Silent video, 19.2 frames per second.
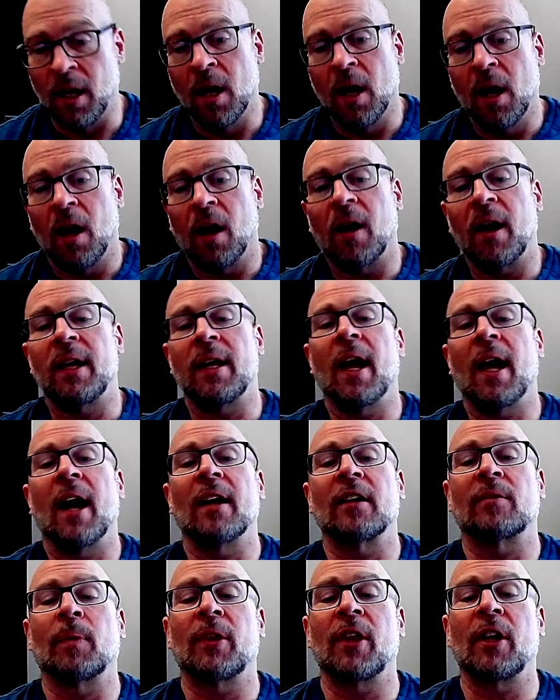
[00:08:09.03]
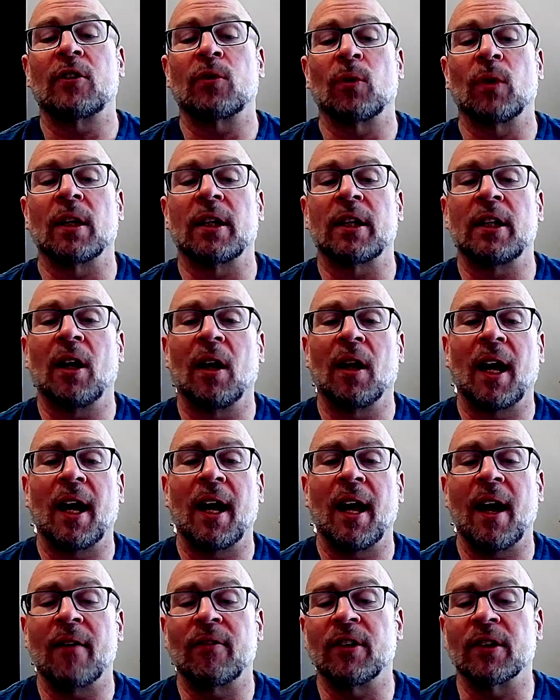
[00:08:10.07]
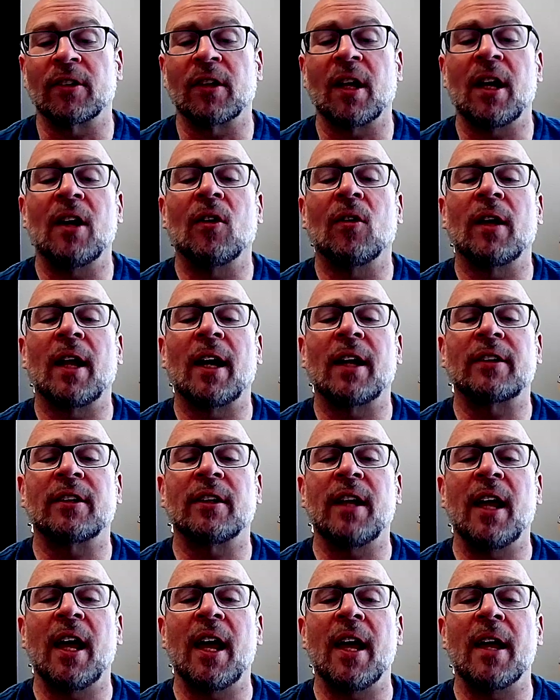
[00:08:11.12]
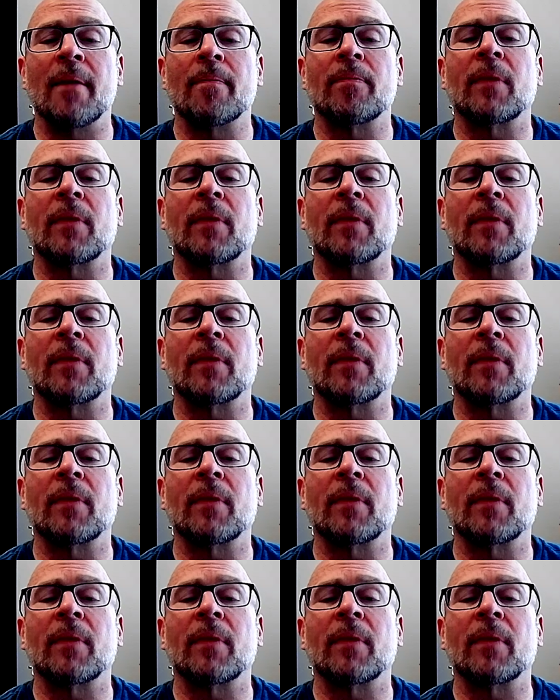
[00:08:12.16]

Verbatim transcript: All right, guys, but that's really all I have to say on that today.